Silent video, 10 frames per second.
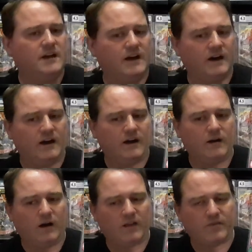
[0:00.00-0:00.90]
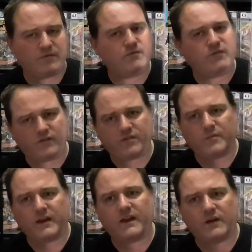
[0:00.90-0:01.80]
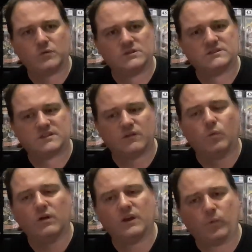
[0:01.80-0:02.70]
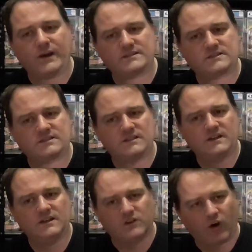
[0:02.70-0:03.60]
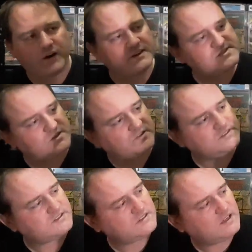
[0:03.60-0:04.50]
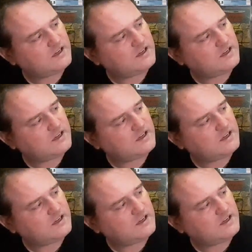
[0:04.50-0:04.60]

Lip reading: For me, it was the Wally West 90s series.